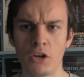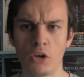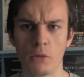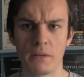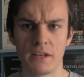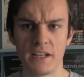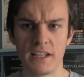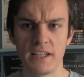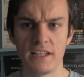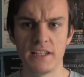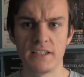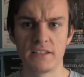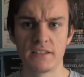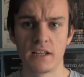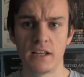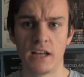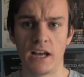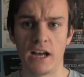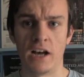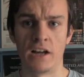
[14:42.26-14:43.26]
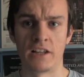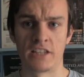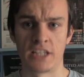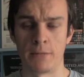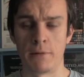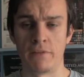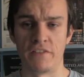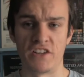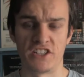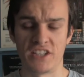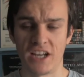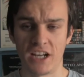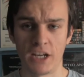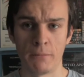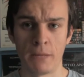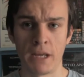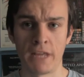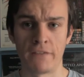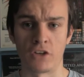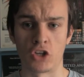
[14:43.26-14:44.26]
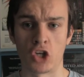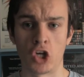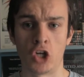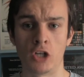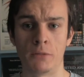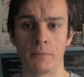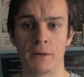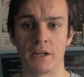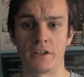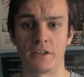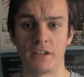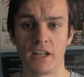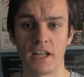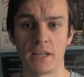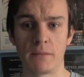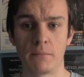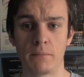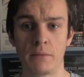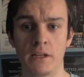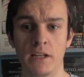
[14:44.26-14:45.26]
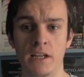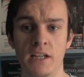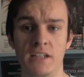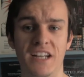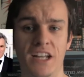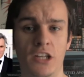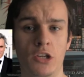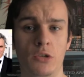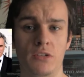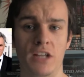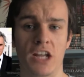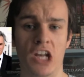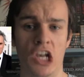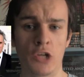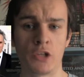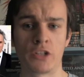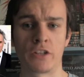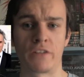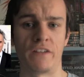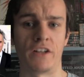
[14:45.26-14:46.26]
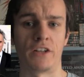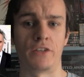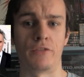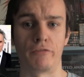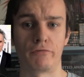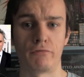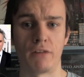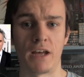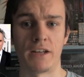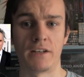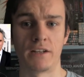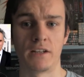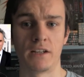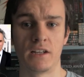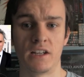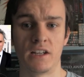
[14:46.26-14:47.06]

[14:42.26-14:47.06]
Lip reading: nominees are Timothée Chalamet for Call Me By Your Name, Daniel Day-Lewis for Phantom Thread,